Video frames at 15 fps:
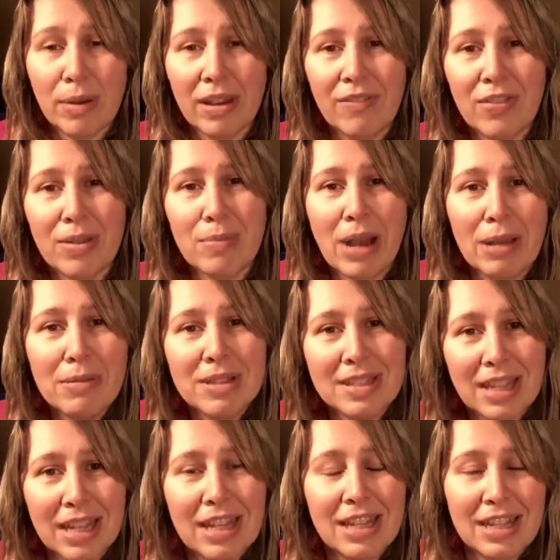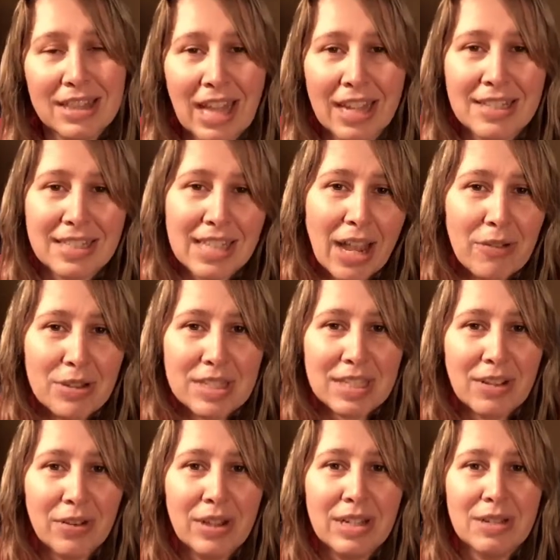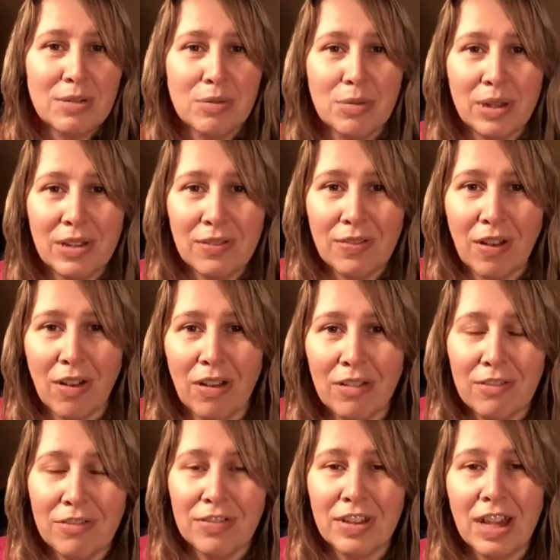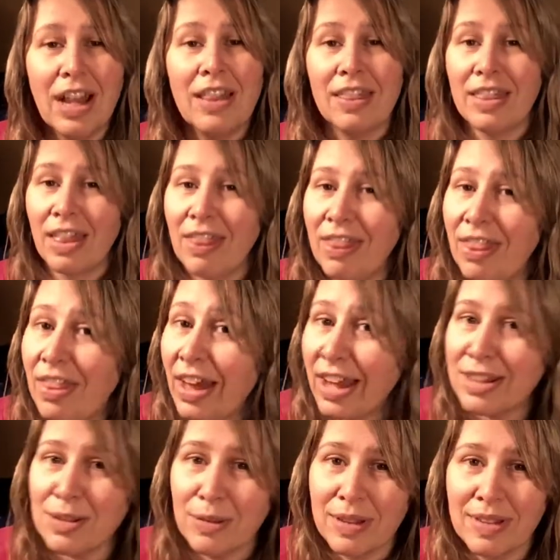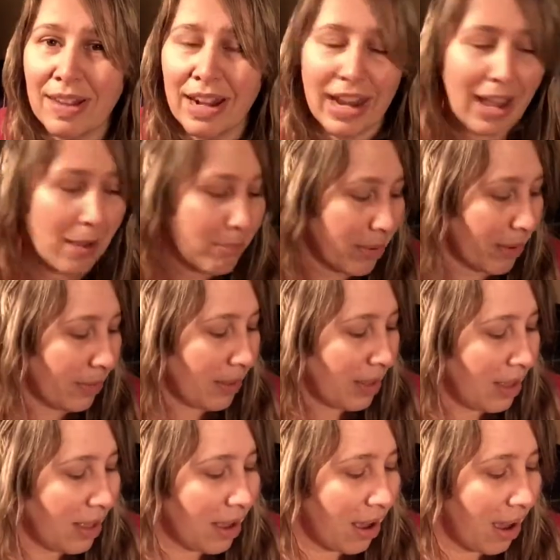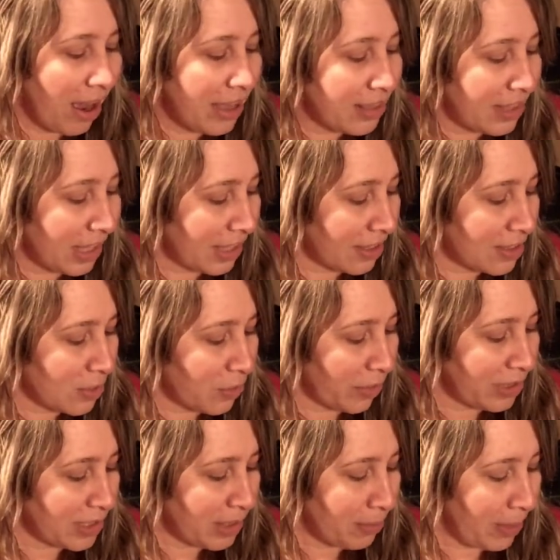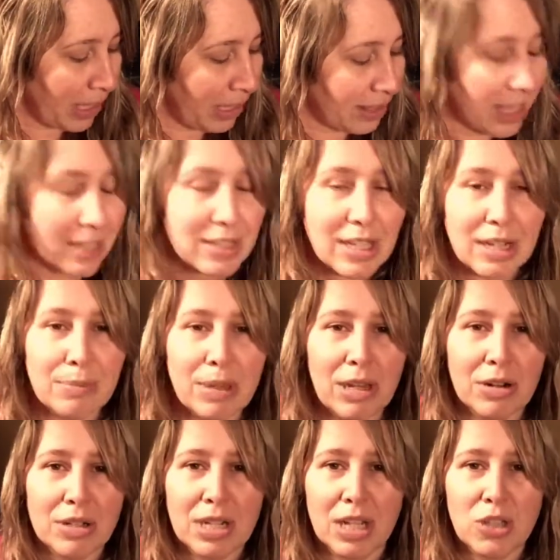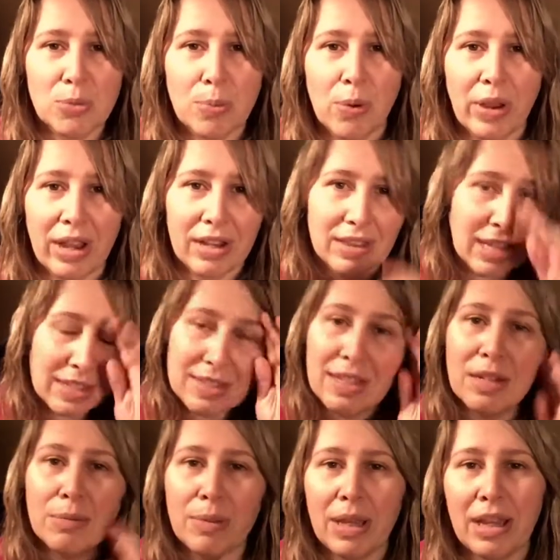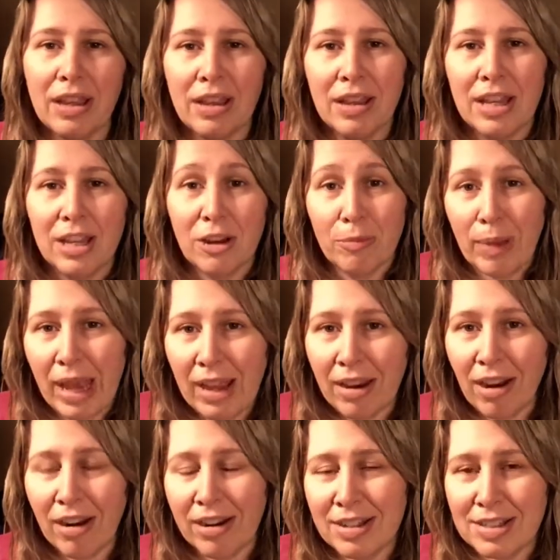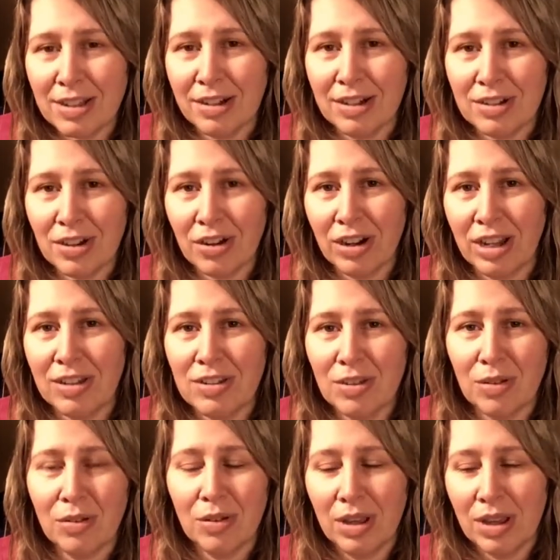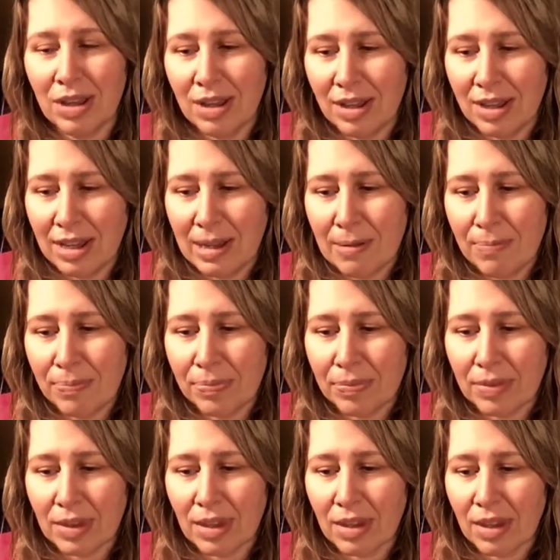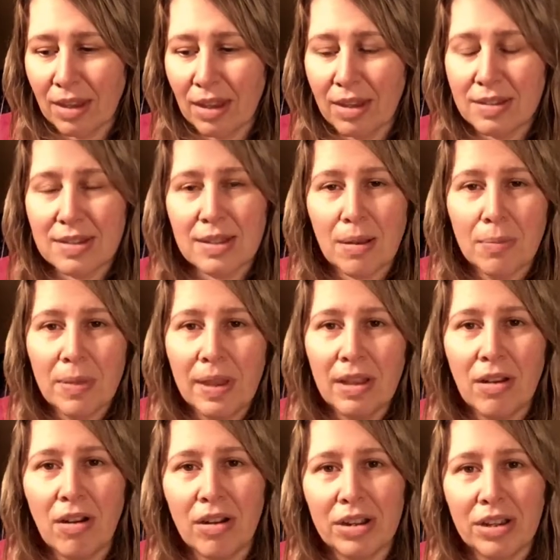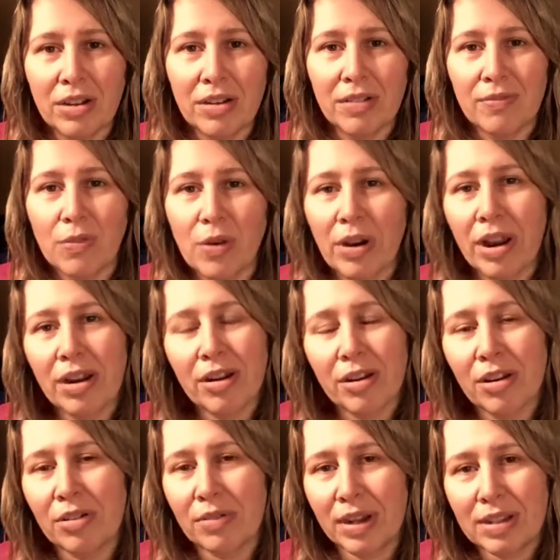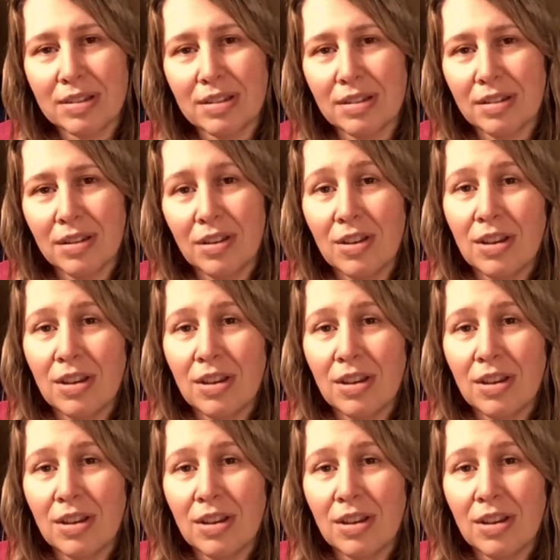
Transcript: if the Bible said that's how it's going to evolve, then that's what's going to happen. I think it's going to be, that's going to be your touch point. That's going to be, your bank card is going to turn into something on your forehead or your wrist